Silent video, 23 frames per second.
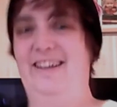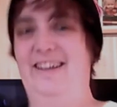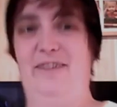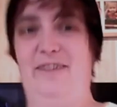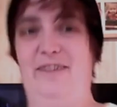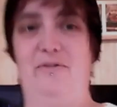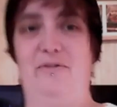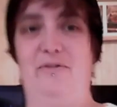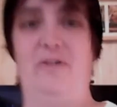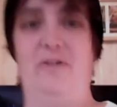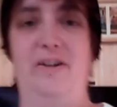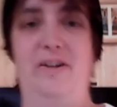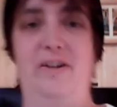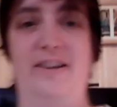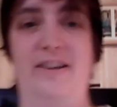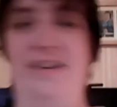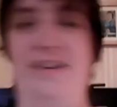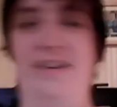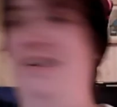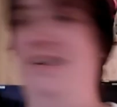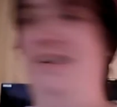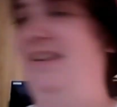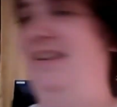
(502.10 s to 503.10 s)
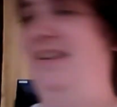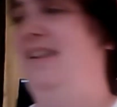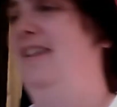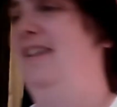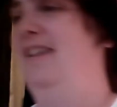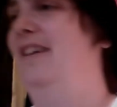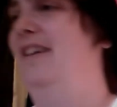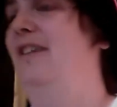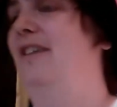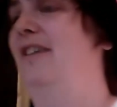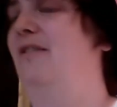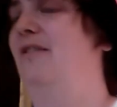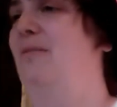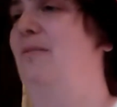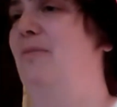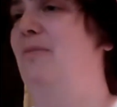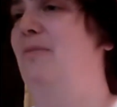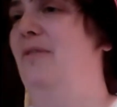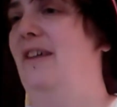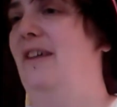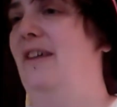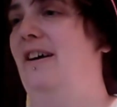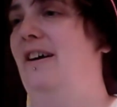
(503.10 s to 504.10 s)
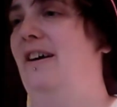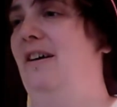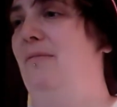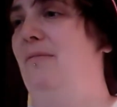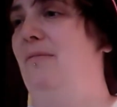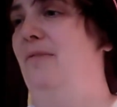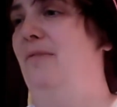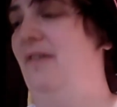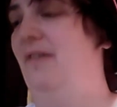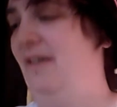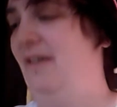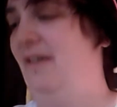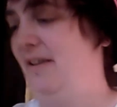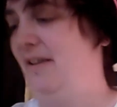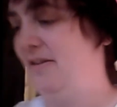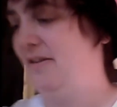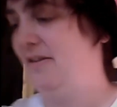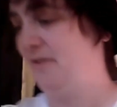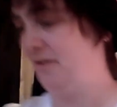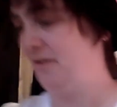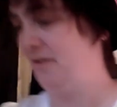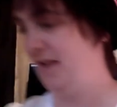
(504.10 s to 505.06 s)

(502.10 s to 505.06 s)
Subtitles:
Right. Put that up. So